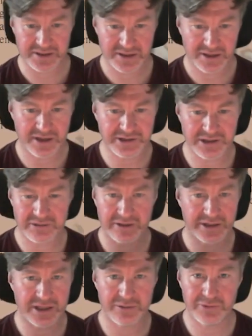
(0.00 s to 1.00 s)
I don't like
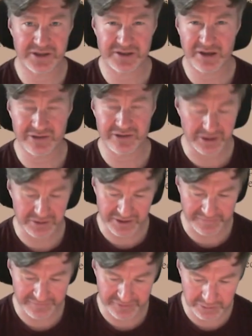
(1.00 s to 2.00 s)
it when it's overused in
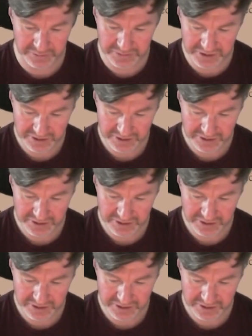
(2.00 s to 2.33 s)
films.